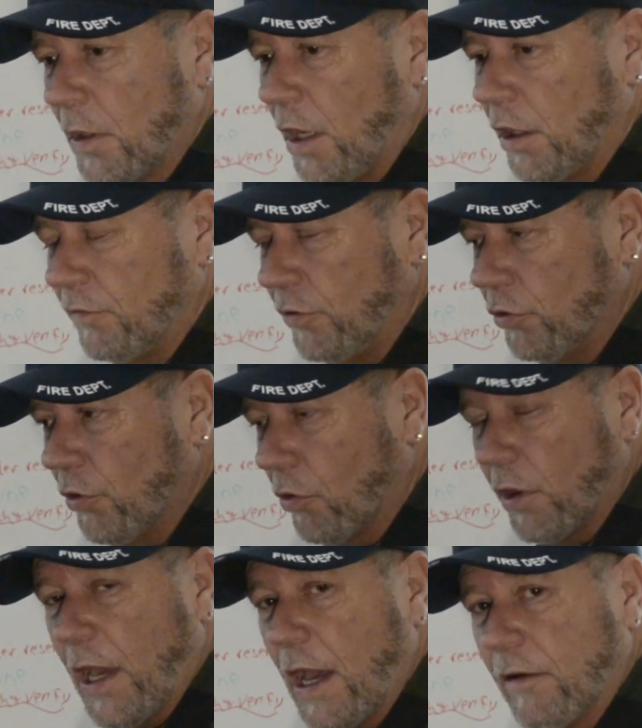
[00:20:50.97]
And if you
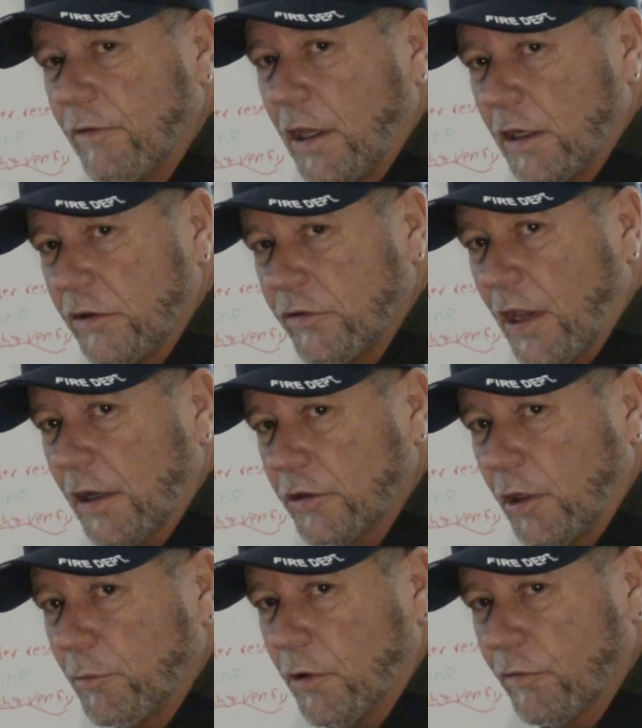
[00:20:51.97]
don't have that exact
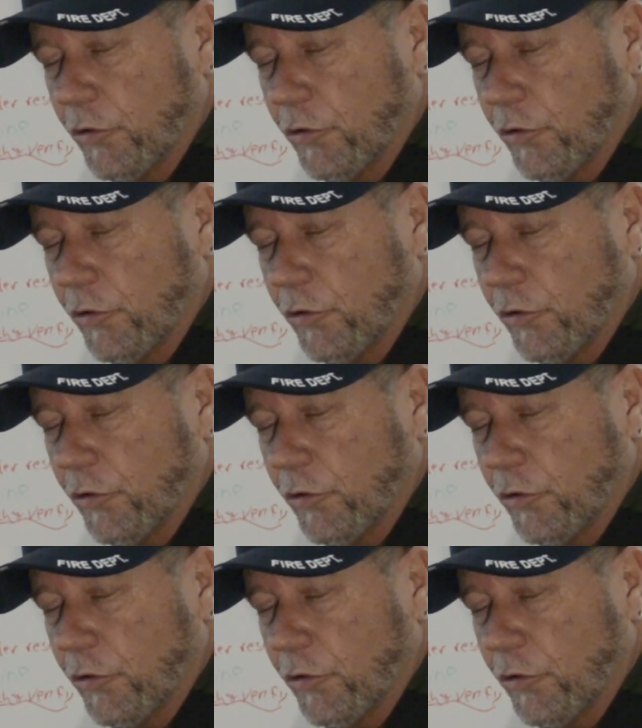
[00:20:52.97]
number of